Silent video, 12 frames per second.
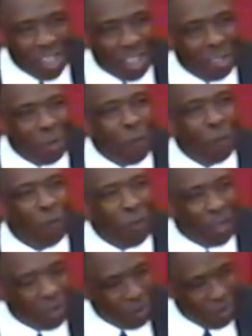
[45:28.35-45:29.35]
things don't
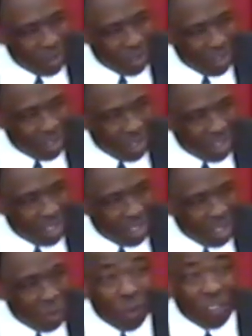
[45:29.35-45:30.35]
fit
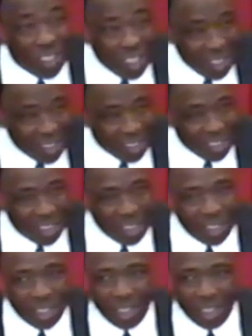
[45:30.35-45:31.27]
with Jesus.